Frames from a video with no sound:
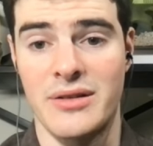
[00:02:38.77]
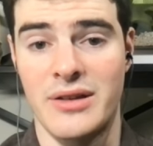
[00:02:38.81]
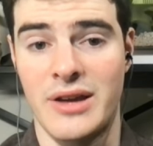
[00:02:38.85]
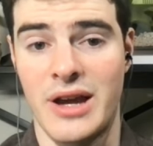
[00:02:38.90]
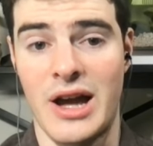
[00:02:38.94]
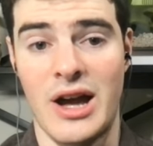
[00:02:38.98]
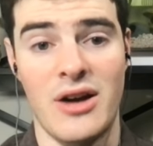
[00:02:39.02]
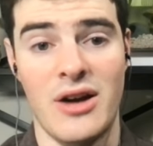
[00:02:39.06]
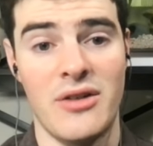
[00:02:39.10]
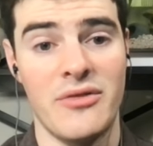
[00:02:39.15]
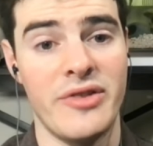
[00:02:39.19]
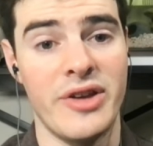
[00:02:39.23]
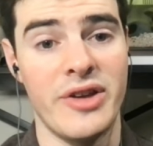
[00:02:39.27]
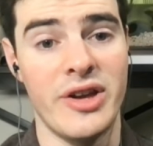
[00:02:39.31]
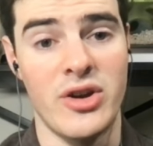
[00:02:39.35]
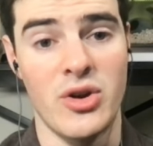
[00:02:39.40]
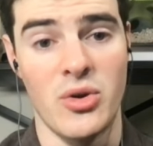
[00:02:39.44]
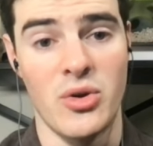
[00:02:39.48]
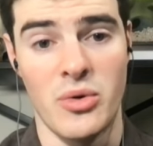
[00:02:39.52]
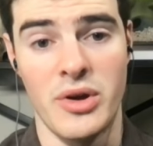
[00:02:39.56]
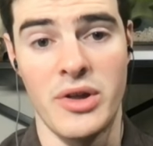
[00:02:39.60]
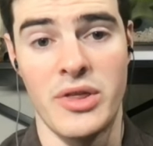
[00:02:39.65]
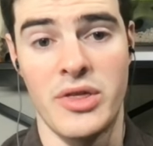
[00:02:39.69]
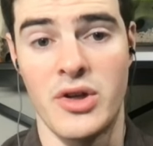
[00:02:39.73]
Kyle Van
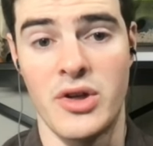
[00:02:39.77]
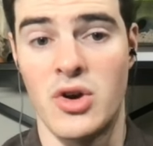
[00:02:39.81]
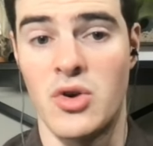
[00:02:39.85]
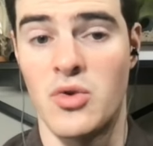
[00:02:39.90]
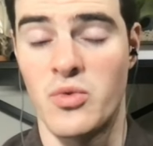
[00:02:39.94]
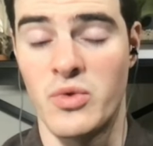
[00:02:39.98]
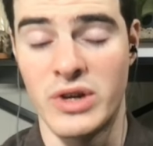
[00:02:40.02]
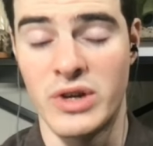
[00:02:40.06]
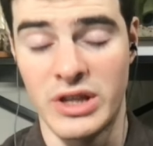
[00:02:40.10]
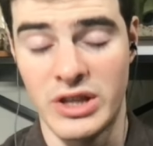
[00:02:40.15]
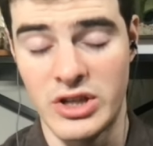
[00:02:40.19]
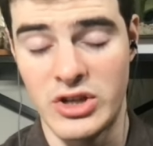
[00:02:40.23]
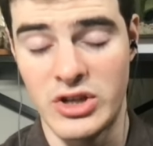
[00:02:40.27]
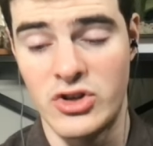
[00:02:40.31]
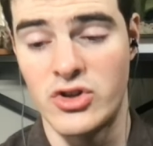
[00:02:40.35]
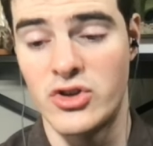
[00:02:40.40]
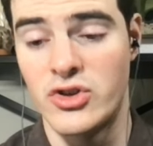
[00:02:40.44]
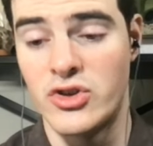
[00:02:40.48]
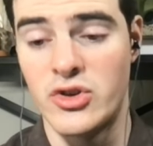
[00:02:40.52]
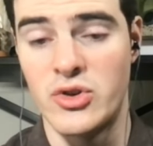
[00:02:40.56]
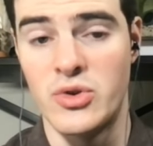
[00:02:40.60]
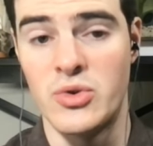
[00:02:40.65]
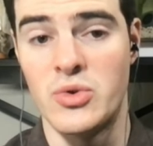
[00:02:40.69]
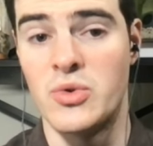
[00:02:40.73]
Noy, though, really
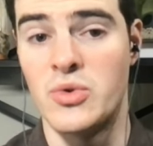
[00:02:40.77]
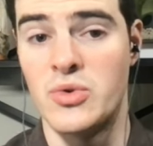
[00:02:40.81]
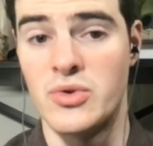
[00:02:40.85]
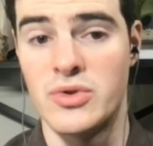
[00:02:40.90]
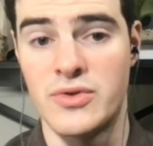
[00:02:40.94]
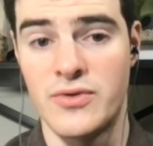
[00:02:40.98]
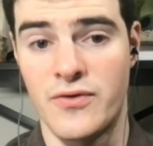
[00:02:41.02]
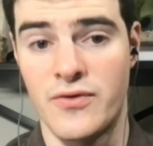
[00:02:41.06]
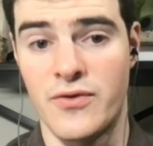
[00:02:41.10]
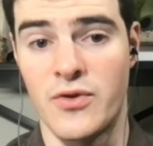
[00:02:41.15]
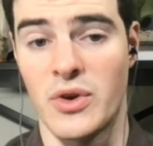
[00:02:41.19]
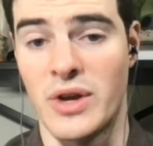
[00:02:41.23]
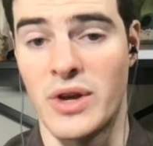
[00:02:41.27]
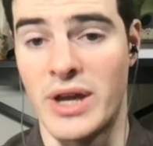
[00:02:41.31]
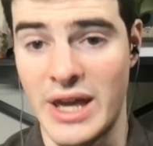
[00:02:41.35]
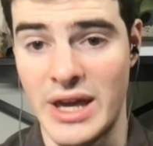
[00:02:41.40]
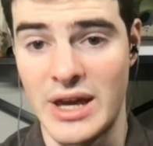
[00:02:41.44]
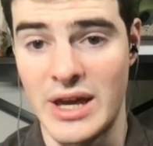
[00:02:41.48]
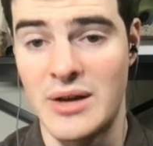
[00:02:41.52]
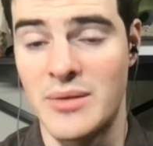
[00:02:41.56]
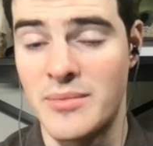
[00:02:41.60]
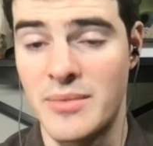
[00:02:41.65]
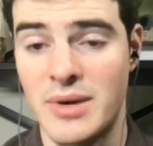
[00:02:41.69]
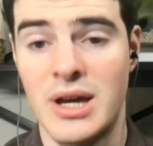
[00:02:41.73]
good news for
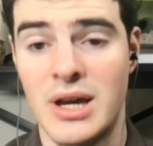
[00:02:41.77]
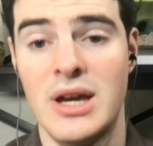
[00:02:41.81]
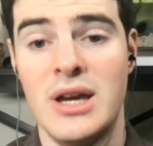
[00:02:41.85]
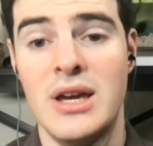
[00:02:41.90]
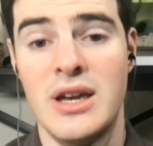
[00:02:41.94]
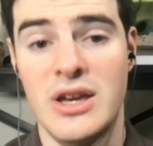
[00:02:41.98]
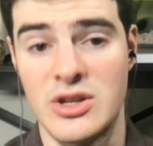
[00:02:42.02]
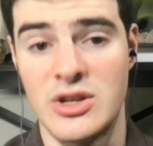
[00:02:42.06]
him